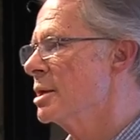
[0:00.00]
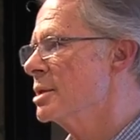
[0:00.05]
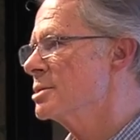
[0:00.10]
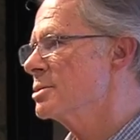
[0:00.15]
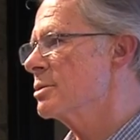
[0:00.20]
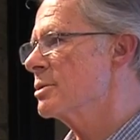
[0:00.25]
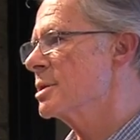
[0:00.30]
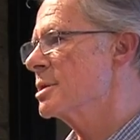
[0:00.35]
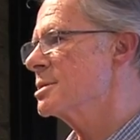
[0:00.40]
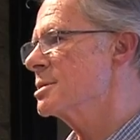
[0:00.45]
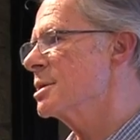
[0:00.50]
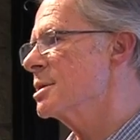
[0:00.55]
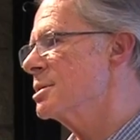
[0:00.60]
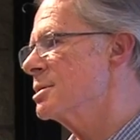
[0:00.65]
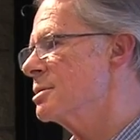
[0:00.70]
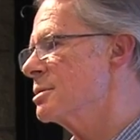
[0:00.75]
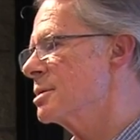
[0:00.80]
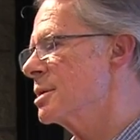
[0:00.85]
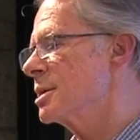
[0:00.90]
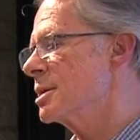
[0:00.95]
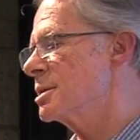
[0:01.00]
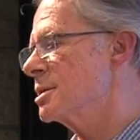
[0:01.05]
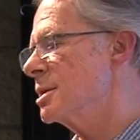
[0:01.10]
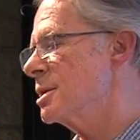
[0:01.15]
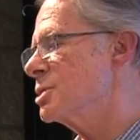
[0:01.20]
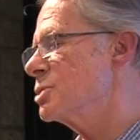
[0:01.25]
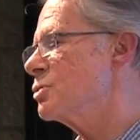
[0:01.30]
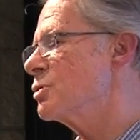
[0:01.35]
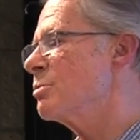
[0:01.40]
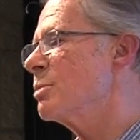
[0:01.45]
So they, sit, they
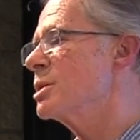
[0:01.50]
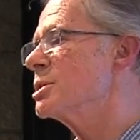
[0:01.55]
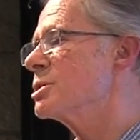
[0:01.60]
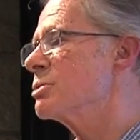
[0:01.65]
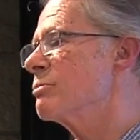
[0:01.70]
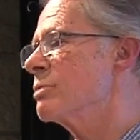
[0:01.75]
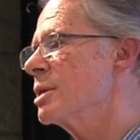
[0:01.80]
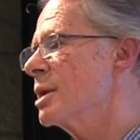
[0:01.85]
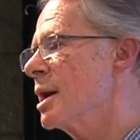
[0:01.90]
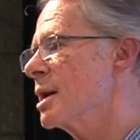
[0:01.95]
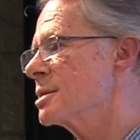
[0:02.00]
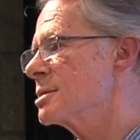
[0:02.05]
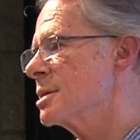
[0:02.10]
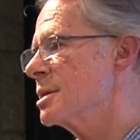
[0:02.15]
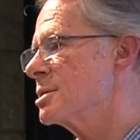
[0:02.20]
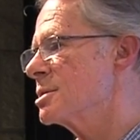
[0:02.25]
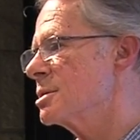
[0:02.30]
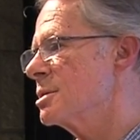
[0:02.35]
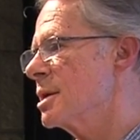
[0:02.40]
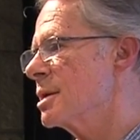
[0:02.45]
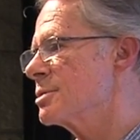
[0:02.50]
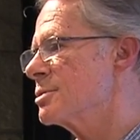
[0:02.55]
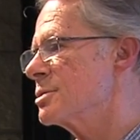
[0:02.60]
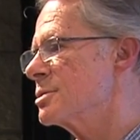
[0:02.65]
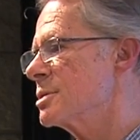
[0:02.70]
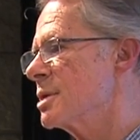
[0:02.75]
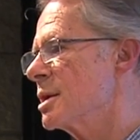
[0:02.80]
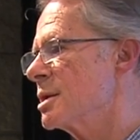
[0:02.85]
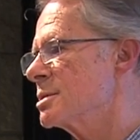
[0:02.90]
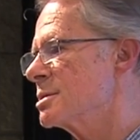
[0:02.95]
teach you a bunch of relaxation
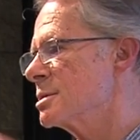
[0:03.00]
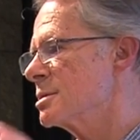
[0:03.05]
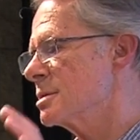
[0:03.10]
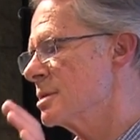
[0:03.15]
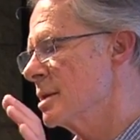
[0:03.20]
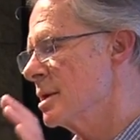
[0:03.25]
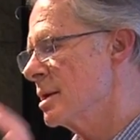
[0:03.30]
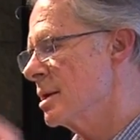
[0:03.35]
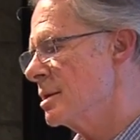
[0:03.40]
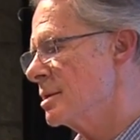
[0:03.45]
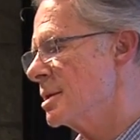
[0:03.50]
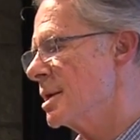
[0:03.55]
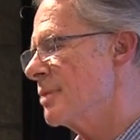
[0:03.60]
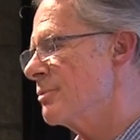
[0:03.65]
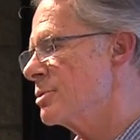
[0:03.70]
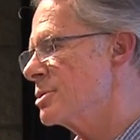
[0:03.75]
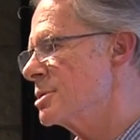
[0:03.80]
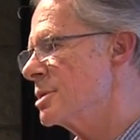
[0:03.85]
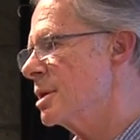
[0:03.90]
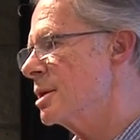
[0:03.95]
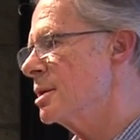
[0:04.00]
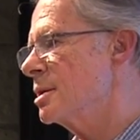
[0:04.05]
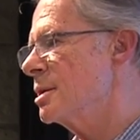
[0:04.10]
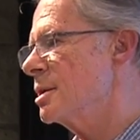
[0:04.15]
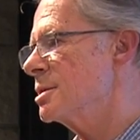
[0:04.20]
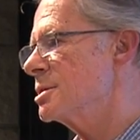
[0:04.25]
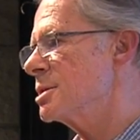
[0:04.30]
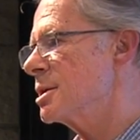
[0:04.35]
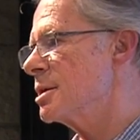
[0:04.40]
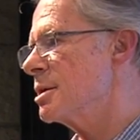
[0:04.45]
exercises. They have you sit in
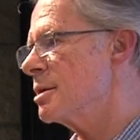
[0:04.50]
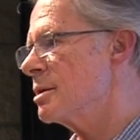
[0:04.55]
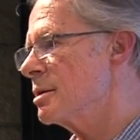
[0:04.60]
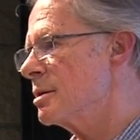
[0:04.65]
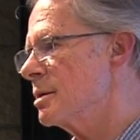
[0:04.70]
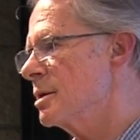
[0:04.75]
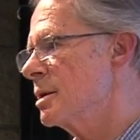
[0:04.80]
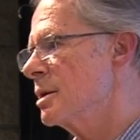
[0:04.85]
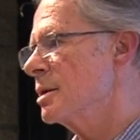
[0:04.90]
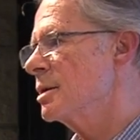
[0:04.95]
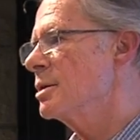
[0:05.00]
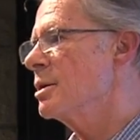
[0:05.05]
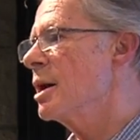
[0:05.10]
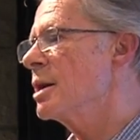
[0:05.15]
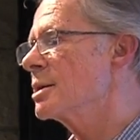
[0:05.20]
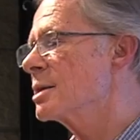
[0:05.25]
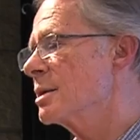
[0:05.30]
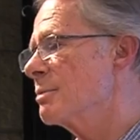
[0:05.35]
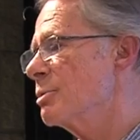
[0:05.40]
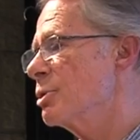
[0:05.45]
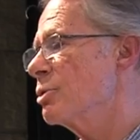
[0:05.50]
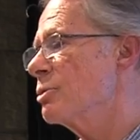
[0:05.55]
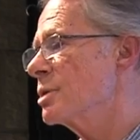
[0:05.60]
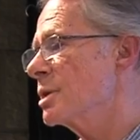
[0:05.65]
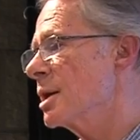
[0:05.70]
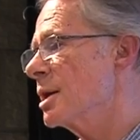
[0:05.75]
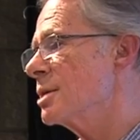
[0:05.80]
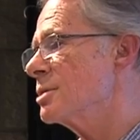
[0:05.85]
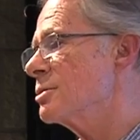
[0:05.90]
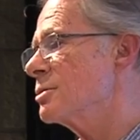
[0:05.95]
a chair, not
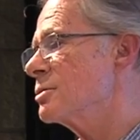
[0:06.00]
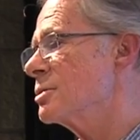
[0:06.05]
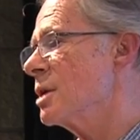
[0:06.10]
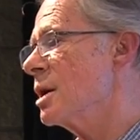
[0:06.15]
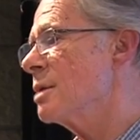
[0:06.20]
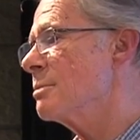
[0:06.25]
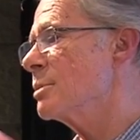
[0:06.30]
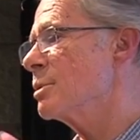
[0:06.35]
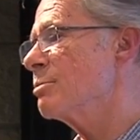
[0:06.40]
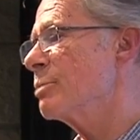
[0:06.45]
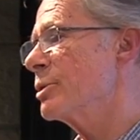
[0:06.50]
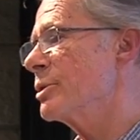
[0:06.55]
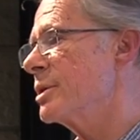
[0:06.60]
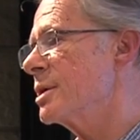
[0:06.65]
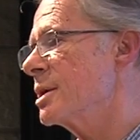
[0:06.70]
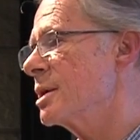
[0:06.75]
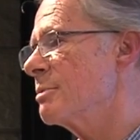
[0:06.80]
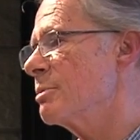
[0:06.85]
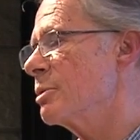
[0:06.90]
communicate your trauma, but think